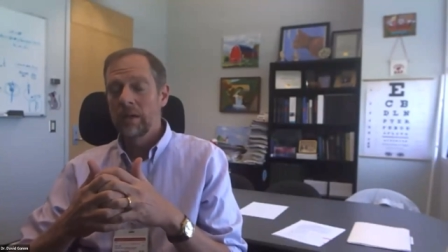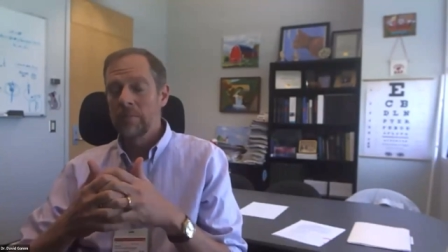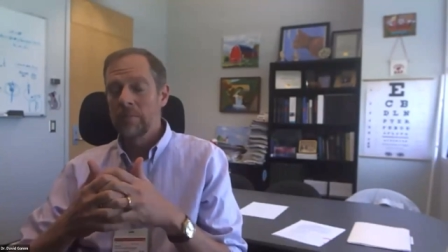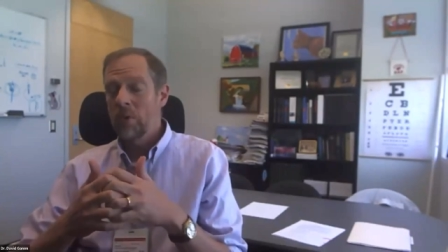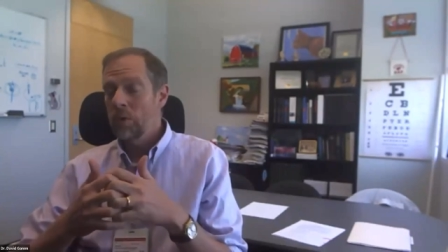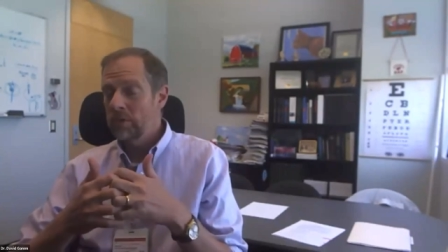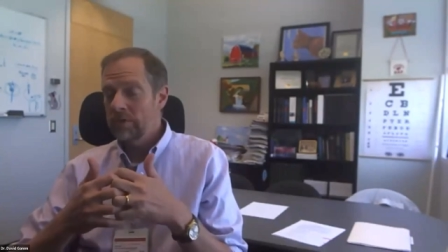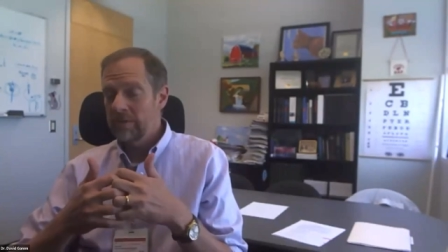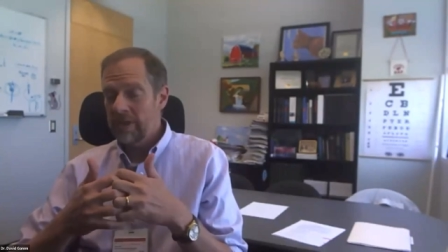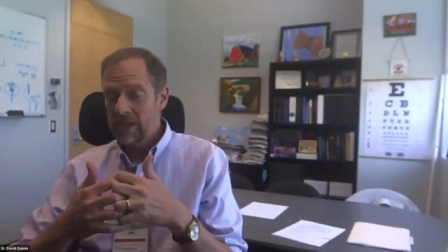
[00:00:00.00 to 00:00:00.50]

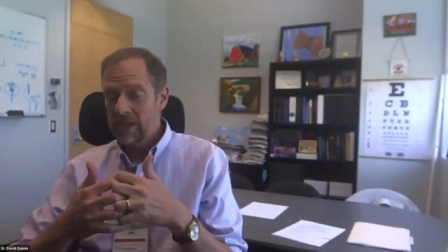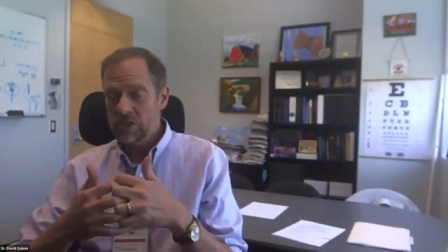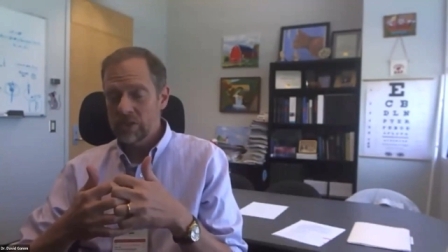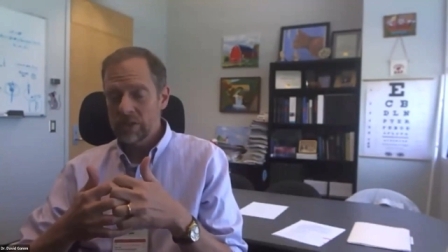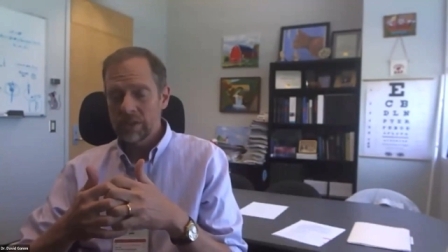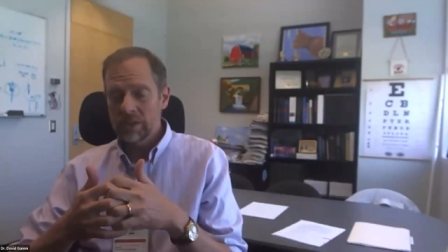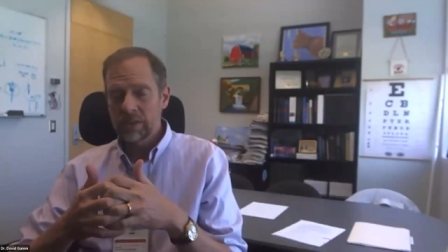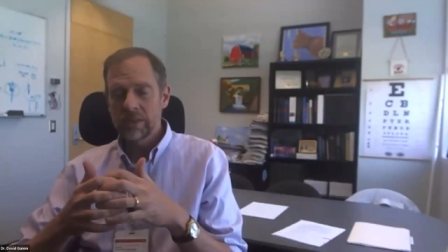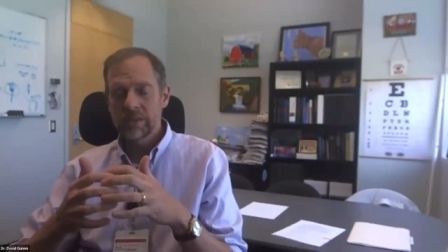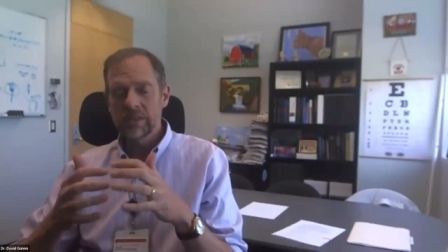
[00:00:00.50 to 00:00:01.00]

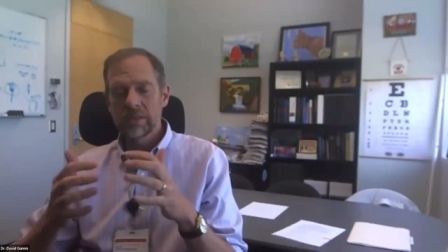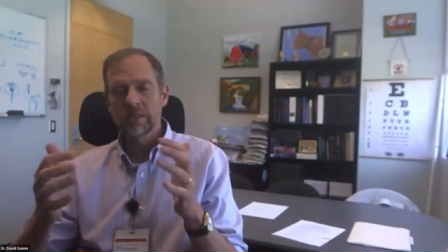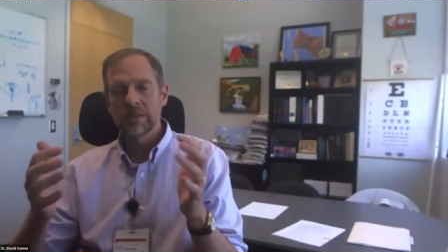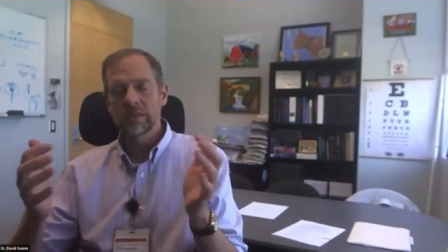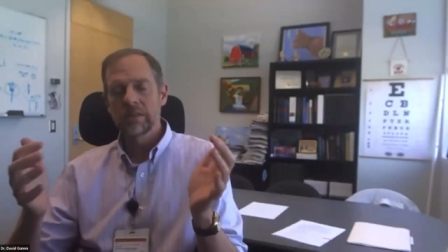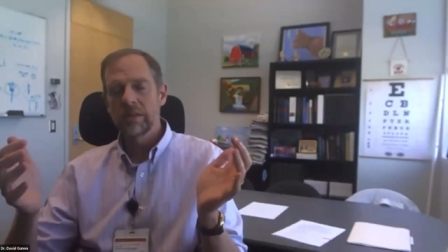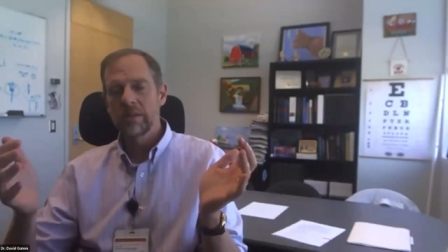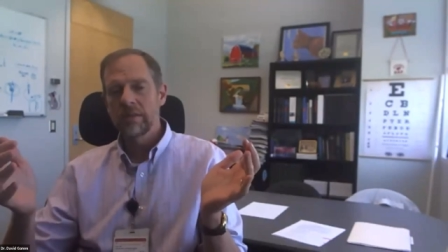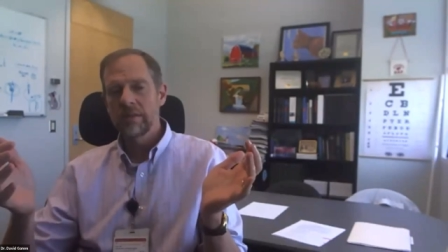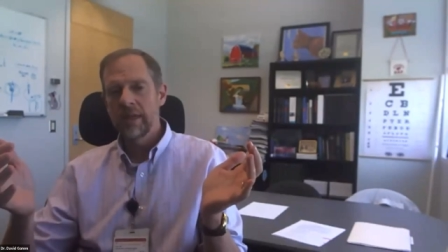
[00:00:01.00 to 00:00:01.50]

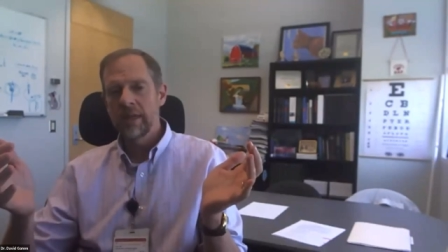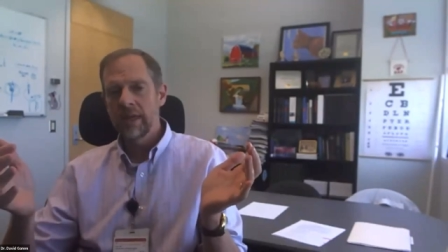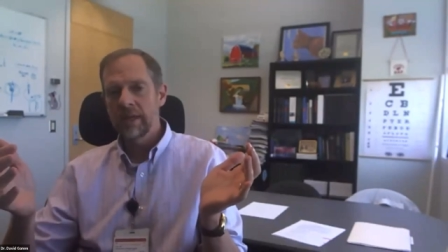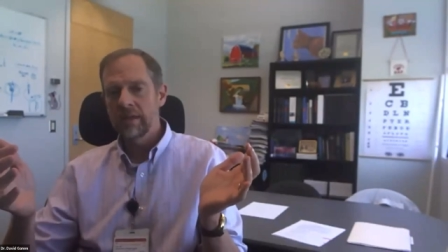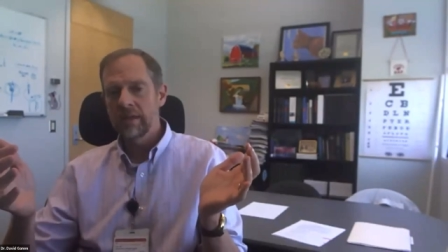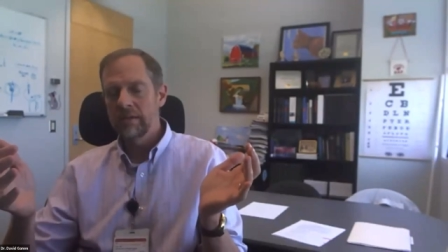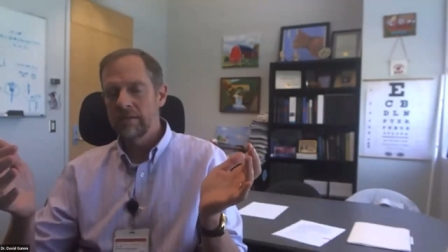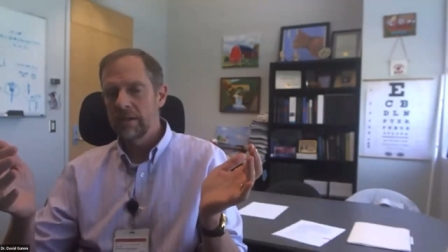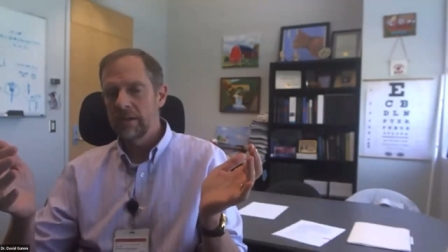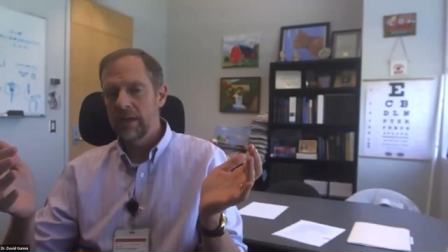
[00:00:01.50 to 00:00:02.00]
motivations
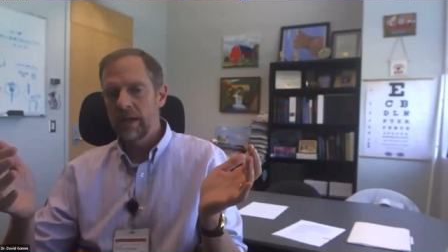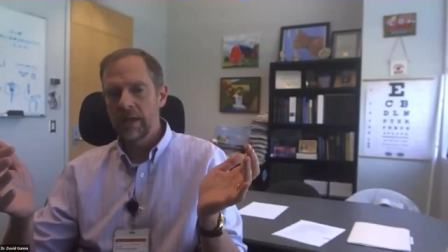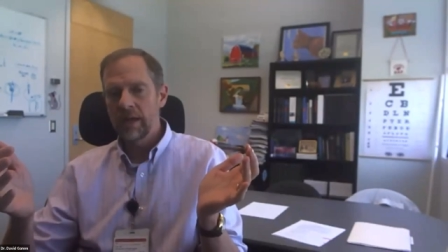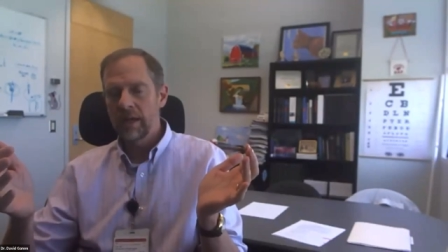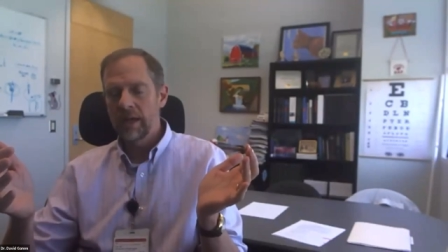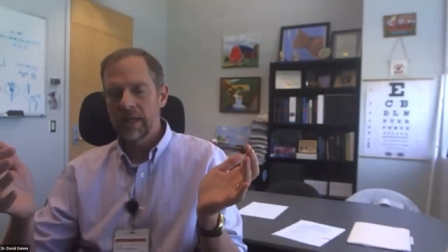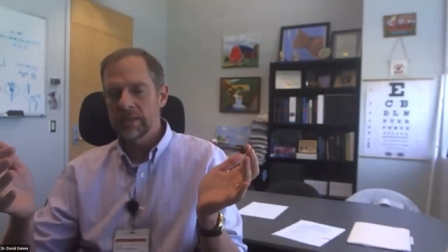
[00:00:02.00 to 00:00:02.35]
than uh,